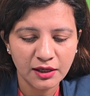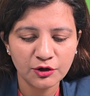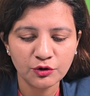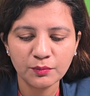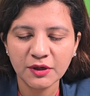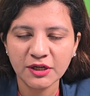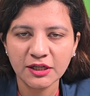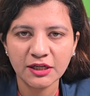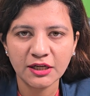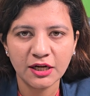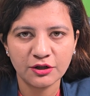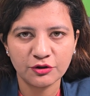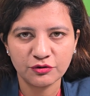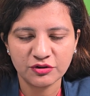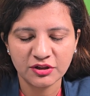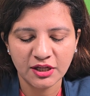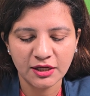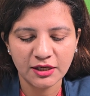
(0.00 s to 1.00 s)
aromatic
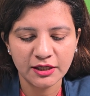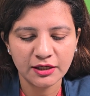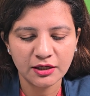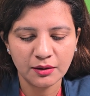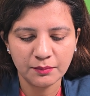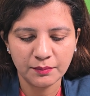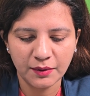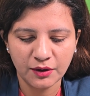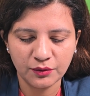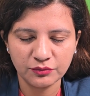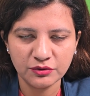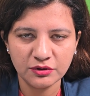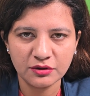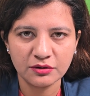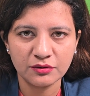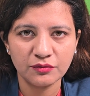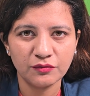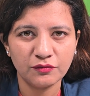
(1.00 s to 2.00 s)
heterocyclic
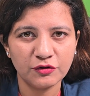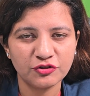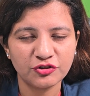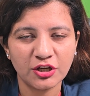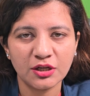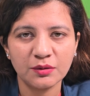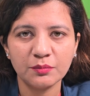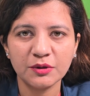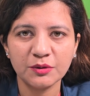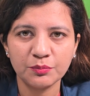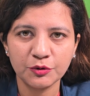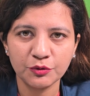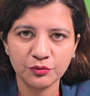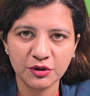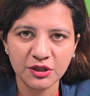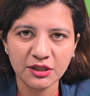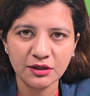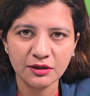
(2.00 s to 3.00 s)
compounds which can be
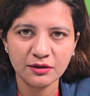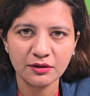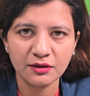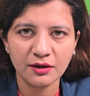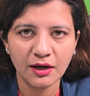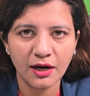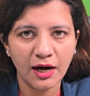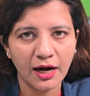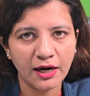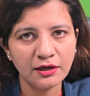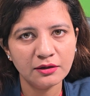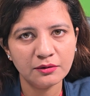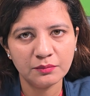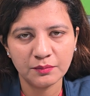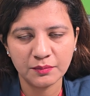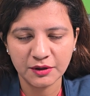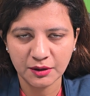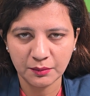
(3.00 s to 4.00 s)
purine and
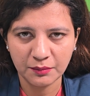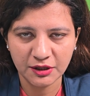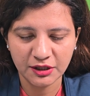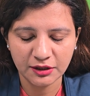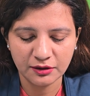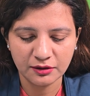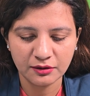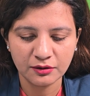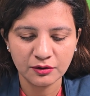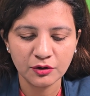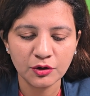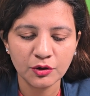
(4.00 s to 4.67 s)
pyrimidine.